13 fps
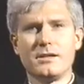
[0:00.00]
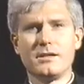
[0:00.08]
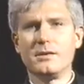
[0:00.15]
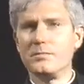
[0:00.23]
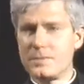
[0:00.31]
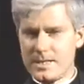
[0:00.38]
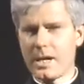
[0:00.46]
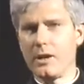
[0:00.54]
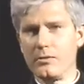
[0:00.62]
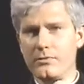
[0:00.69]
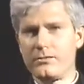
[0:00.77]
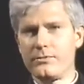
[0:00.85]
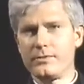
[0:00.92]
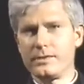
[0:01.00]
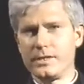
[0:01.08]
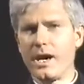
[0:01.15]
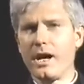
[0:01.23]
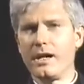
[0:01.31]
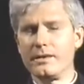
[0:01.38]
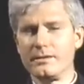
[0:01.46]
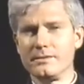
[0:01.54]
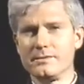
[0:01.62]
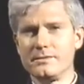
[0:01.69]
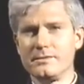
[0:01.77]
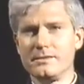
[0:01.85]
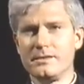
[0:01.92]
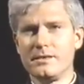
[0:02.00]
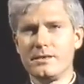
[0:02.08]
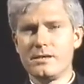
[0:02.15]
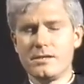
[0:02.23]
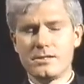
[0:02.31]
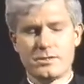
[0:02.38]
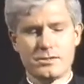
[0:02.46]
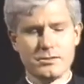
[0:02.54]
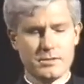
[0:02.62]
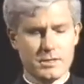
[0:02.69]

himself, God, to